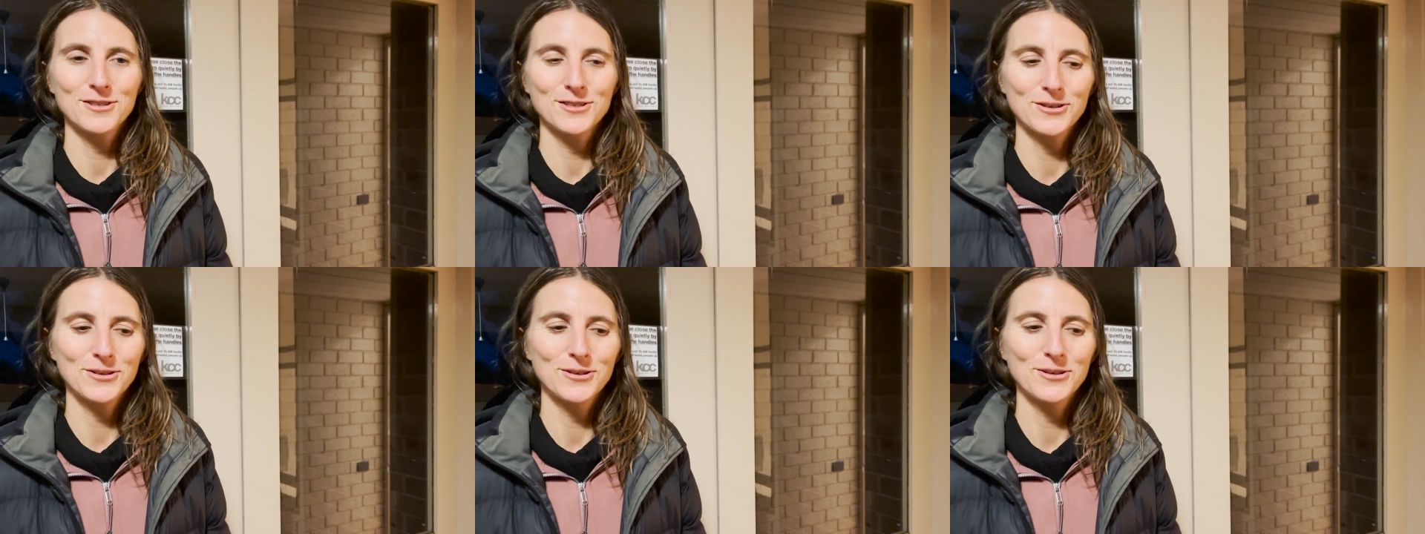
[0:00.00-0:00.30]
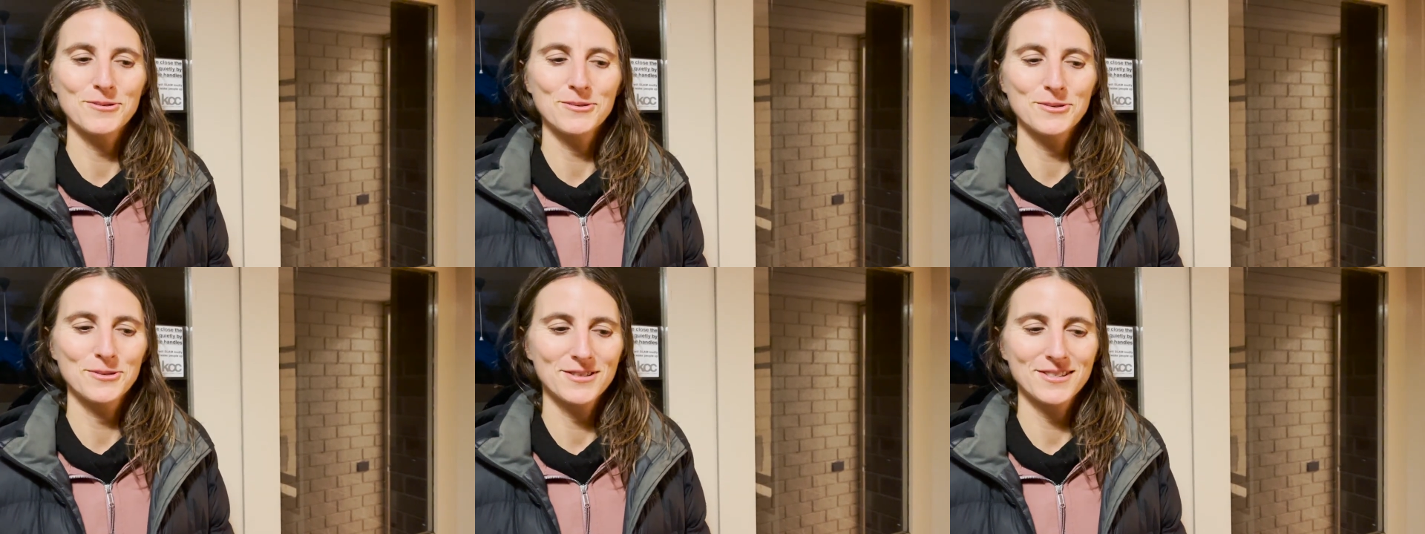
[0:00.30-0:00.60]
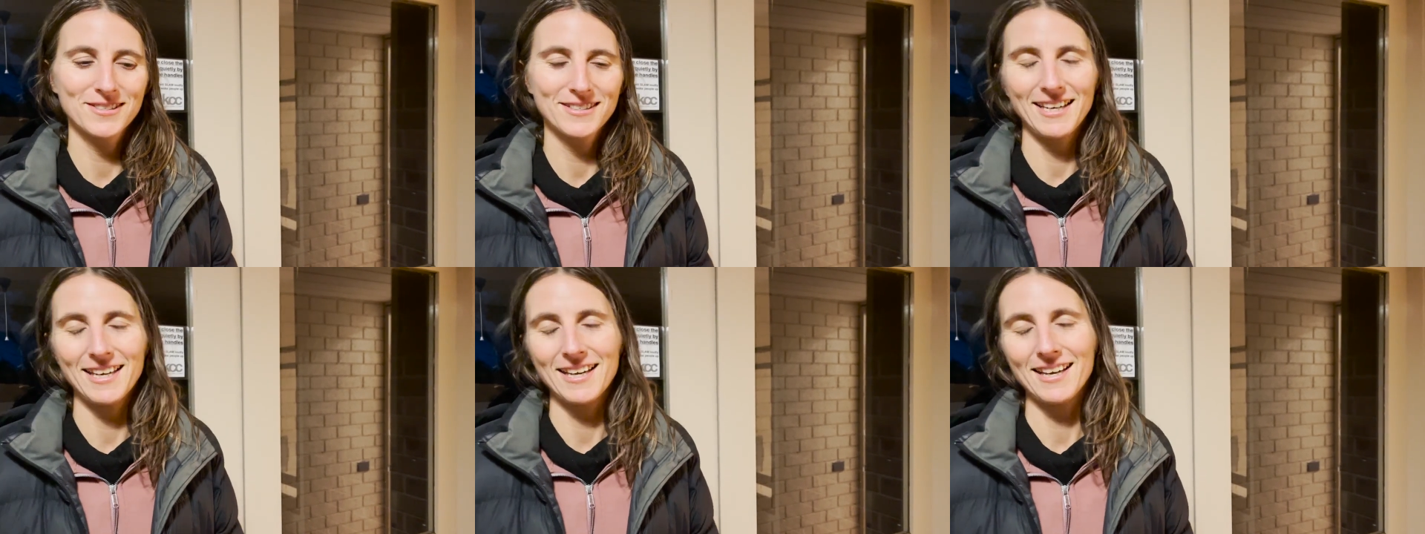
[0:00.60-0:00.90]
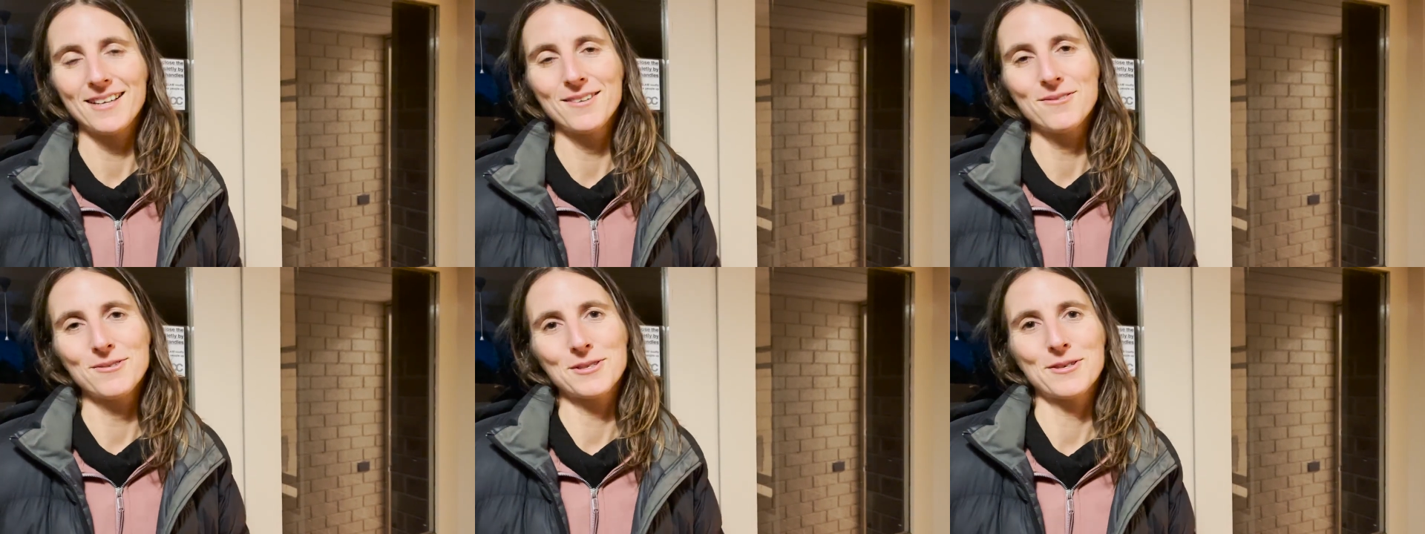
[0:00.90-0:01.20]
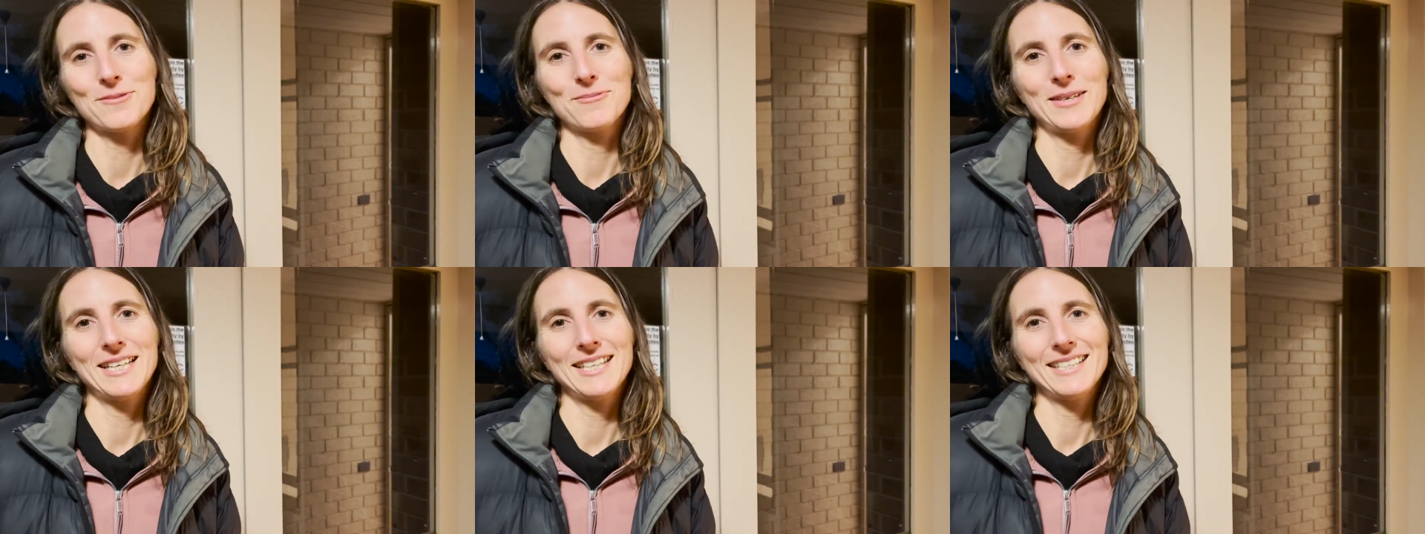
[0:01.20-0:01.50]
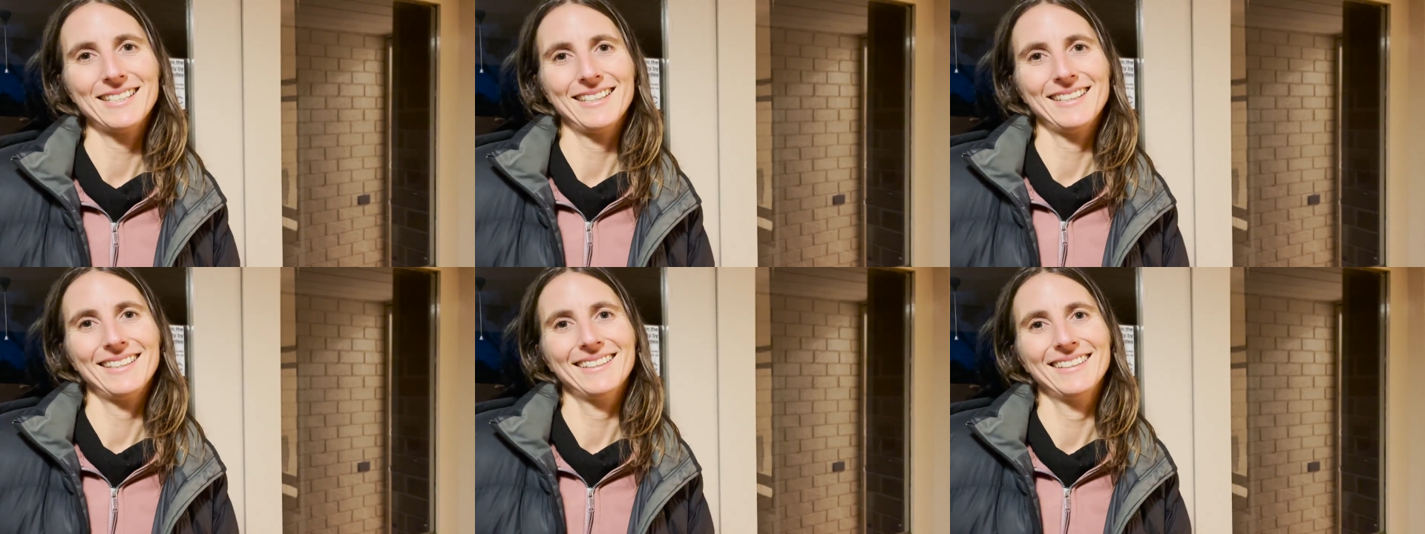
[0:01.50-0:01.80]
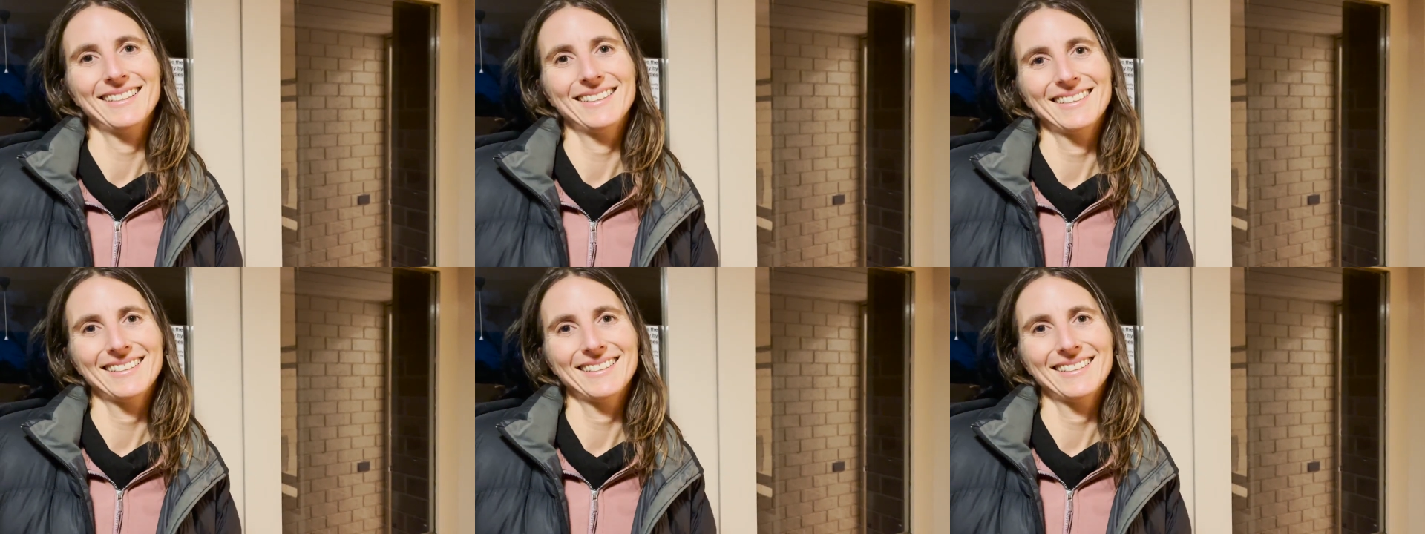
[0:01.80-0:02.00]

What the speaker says: so it was, yeah, it was amazing.